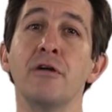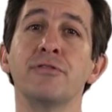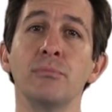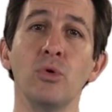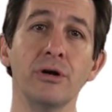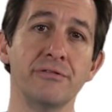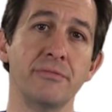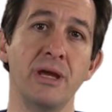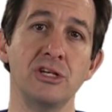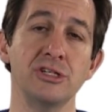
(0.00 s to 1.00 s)
For more
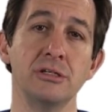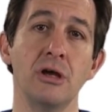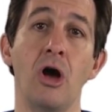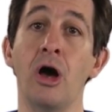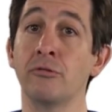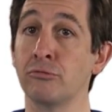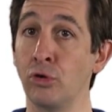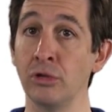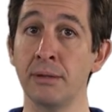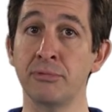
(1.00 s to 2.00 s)
information on
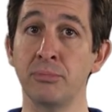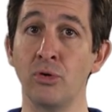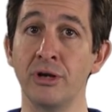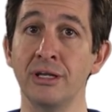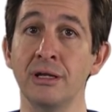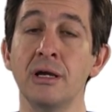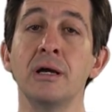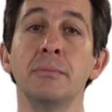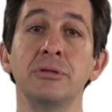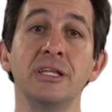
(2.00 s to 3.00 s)
roll-up reporting,
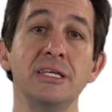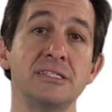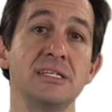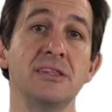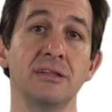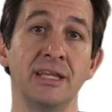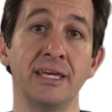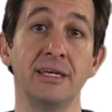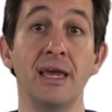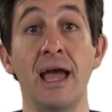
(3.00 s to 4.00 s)
please see the
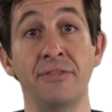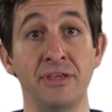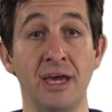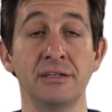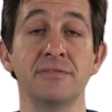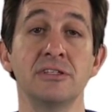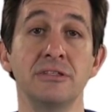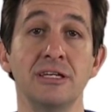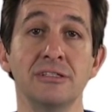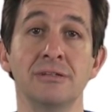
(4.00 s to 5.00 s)
link at the end of
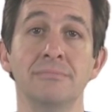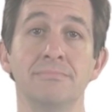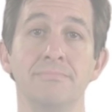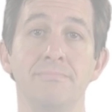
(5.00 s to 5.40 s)
this lesson.